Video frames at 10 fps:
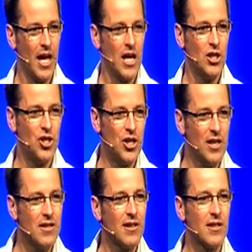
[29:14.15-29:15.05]

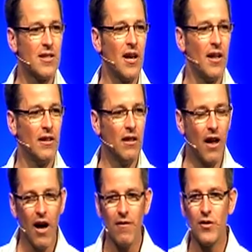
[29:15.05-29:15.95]
Jesus
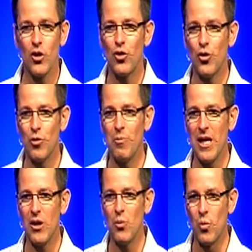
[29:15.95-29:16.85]
loved to
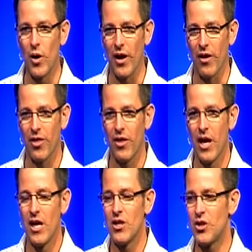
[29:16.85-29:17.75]
be with
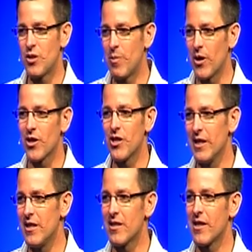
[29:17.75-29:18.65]
spiritually
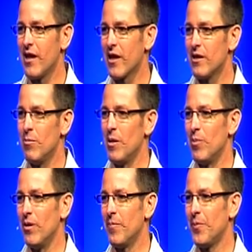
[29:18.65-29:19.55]
disconnected people.
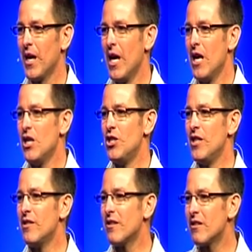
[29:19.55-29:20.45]

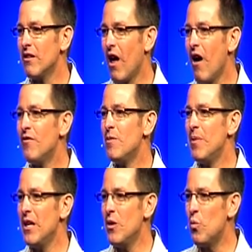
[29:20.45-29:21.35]
Jesus loved to
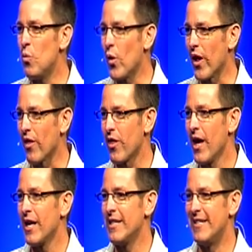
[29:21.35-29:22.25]
be with
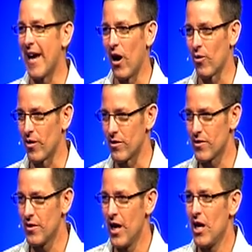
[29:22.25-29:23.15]

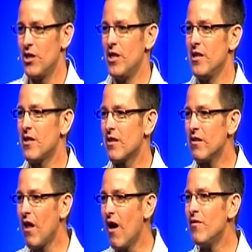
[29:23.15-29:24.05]
doubters. Jesus
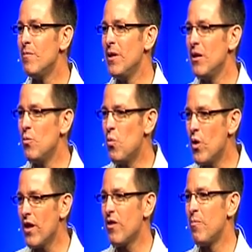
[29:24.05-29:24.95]
loved to be
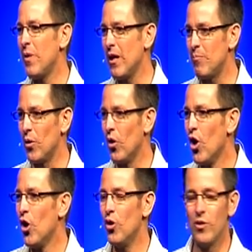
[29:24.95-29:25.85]
with people
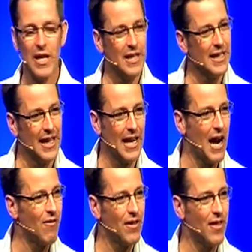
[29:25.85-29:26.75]
who didn't get
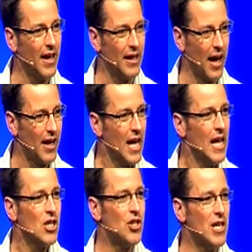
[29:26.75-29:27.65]
everything yet.
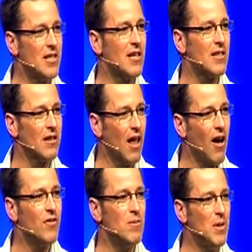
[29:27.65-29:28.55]
Jesus
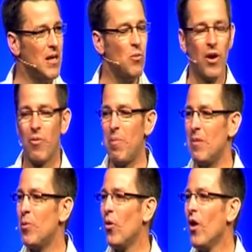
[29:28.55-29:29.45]
loved to be with
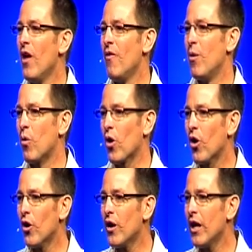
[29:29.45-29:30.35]
people that were
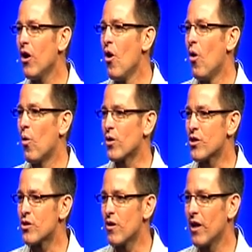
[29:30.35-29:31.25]
hurting or
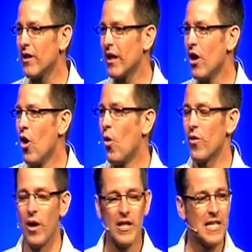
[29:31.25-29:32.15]
struggling or
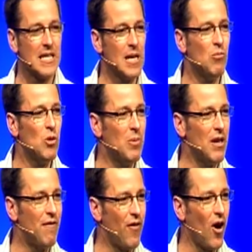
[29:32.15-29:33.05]
that seemed to be
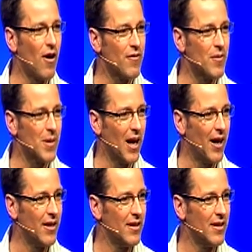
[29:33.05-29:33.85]
far from God.